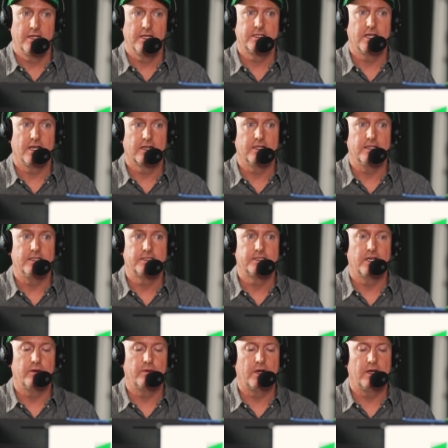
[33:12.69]
Exactly.
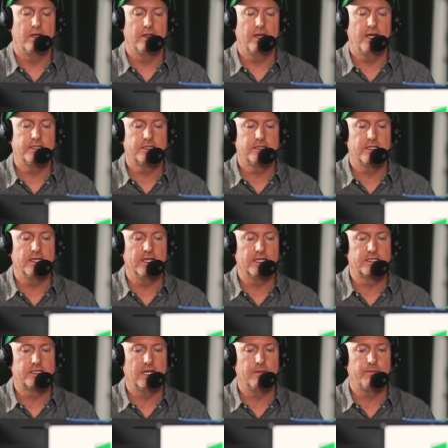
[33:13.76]
So that's the
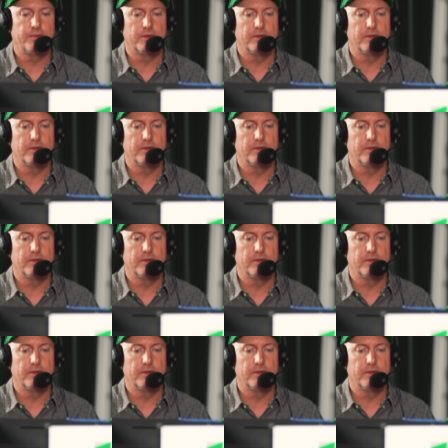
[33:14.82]
next step.